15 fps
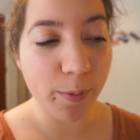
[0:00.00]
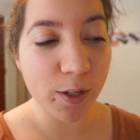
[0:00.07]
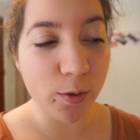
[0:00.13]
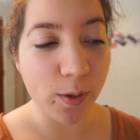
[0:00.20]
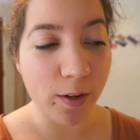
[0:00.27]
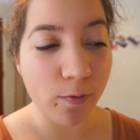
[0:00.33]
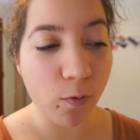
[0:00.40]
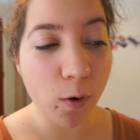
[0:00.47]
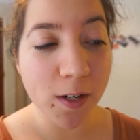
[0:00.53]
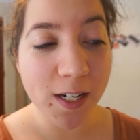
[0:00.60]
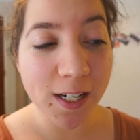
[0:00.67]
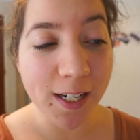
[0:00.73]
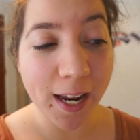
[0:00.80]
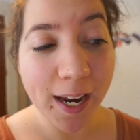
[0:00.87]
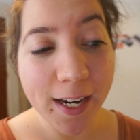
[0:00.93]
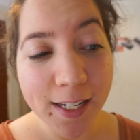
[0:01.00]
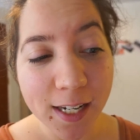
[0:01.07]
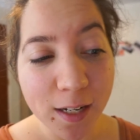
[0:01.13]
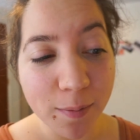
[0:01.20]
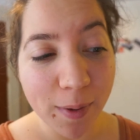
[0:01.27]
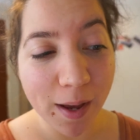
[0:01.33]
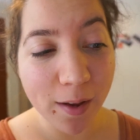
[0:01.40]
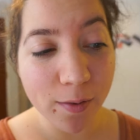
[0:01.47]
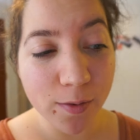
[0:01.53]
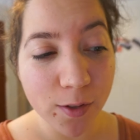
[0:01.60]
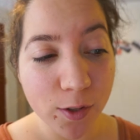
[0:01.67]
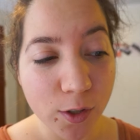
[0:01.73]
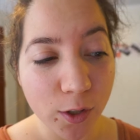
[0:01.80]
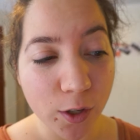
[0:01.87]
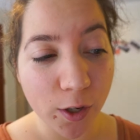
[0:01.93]
between 14 to 18
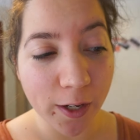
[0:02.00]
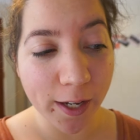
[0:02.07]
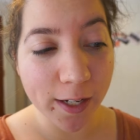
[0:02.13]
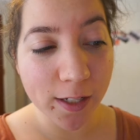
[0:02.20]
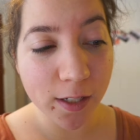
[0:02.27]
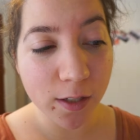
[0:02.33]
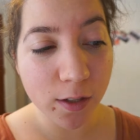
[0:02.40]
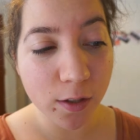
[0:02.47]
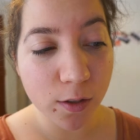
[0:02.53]
pounds, to cook it